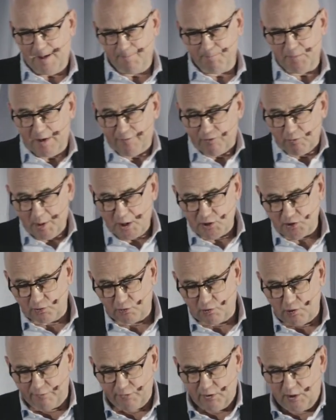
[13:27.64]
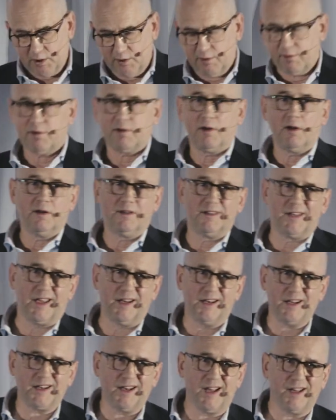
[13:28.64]
Information governance,
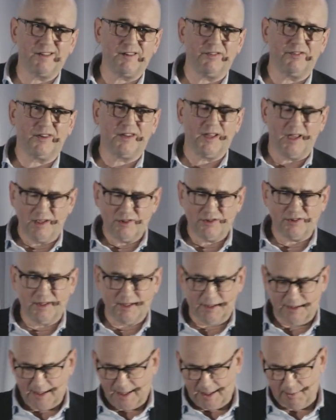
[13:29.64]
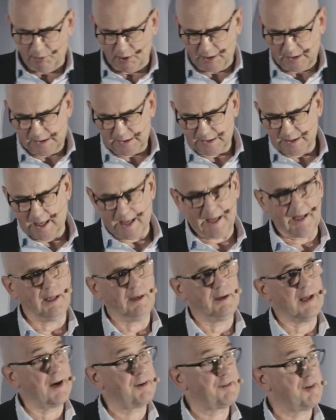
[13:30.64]
data classification and labeling, and
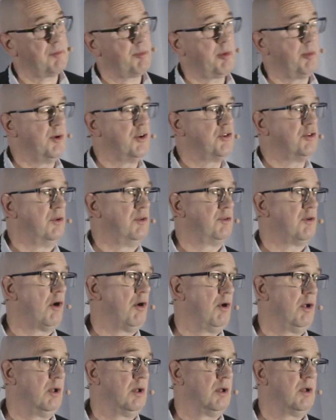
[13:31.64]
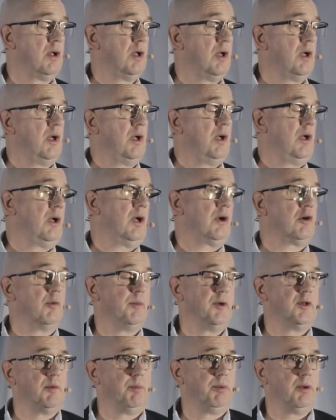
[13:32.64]
access permissions all come
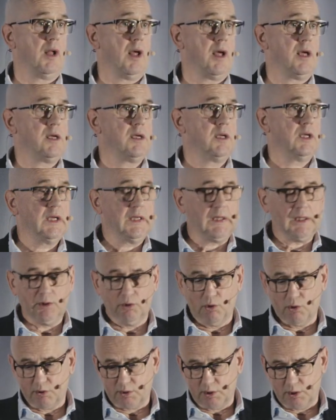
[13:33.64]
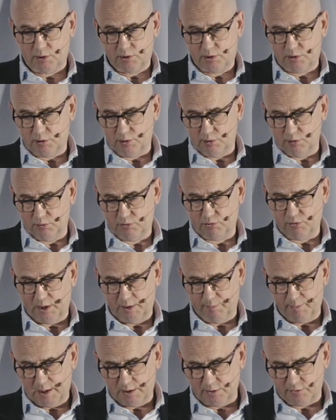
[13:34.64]
into play in order to try
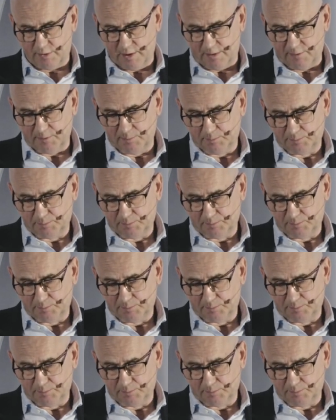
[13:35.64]
and manage that.